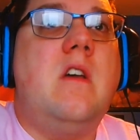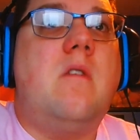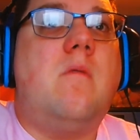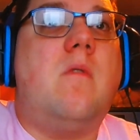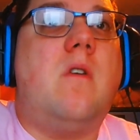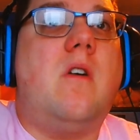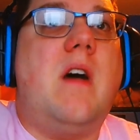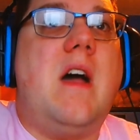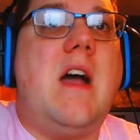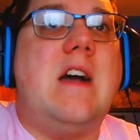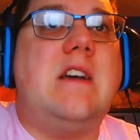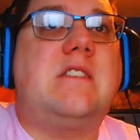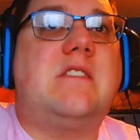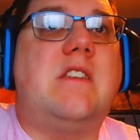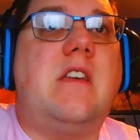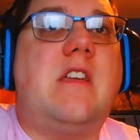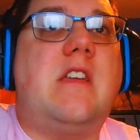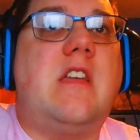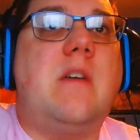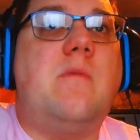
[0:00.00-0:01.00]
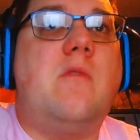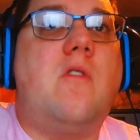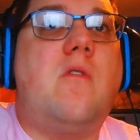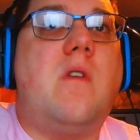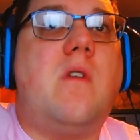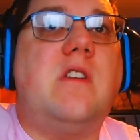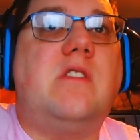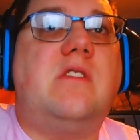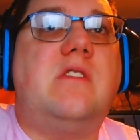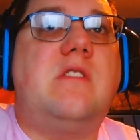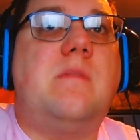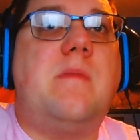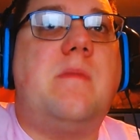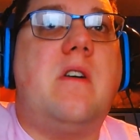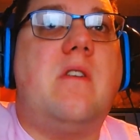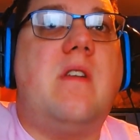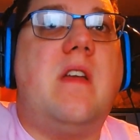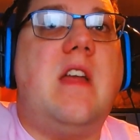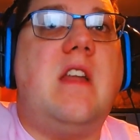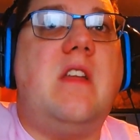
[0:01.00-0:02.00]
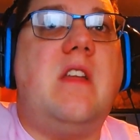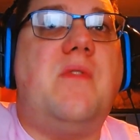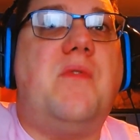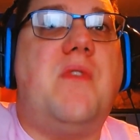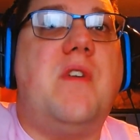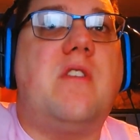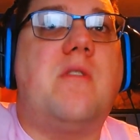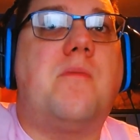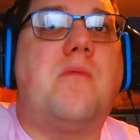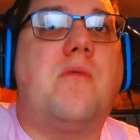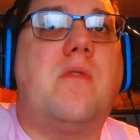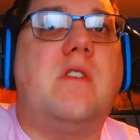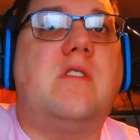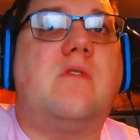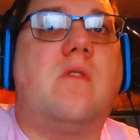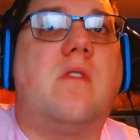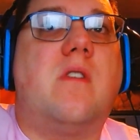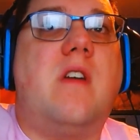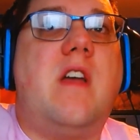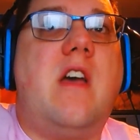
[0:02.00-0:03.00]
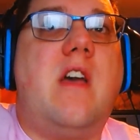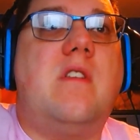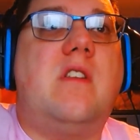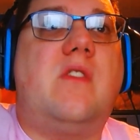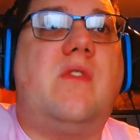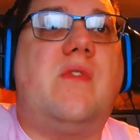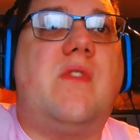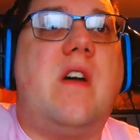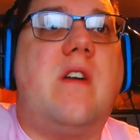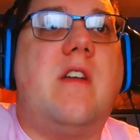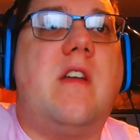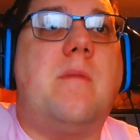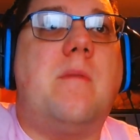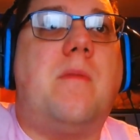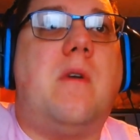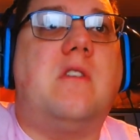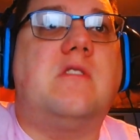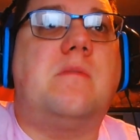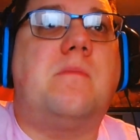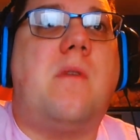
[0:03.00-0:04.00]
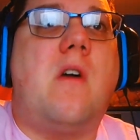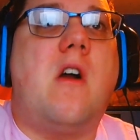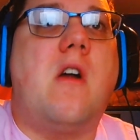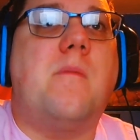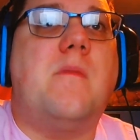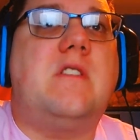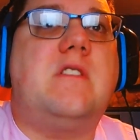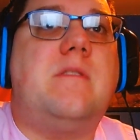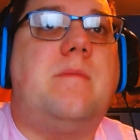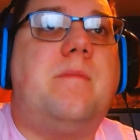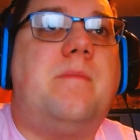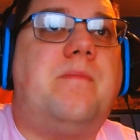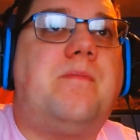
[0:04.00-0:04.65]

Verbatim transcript: while asking Kimball questions about any fingerprints or evidence found at Paul's apartment.